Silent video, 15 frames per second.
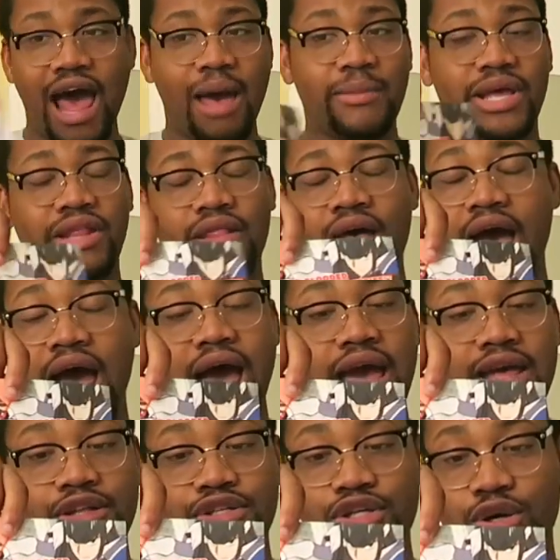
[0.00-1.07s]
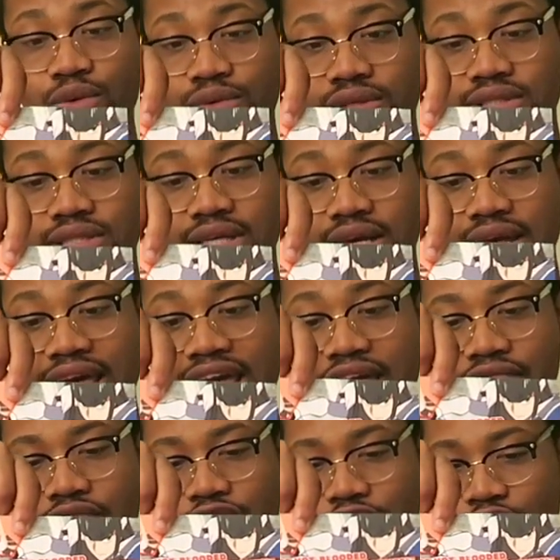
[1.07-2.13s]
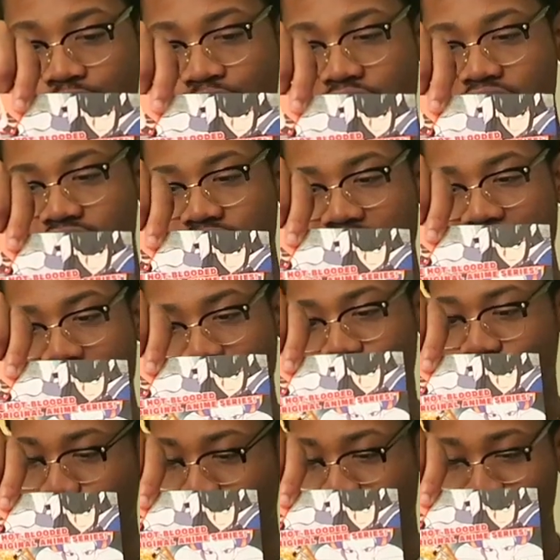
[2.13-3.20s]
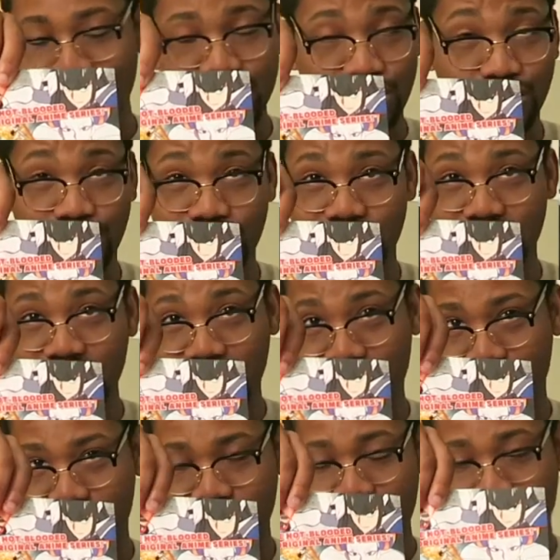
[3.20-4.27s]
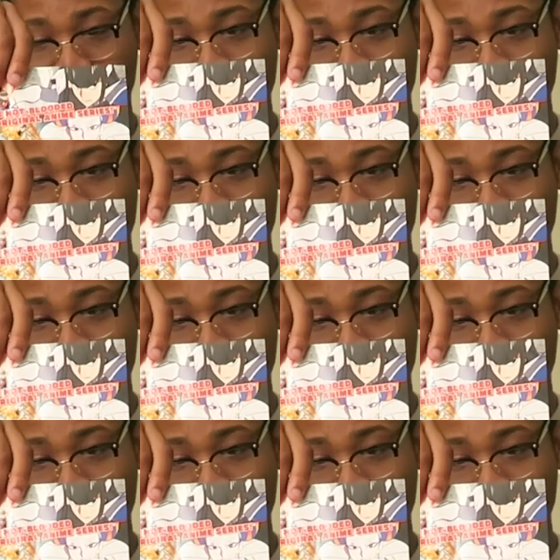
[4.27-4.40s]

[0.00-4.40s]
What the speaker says: I mean, I don't hate that they're branching out and doing lots of cool stuff.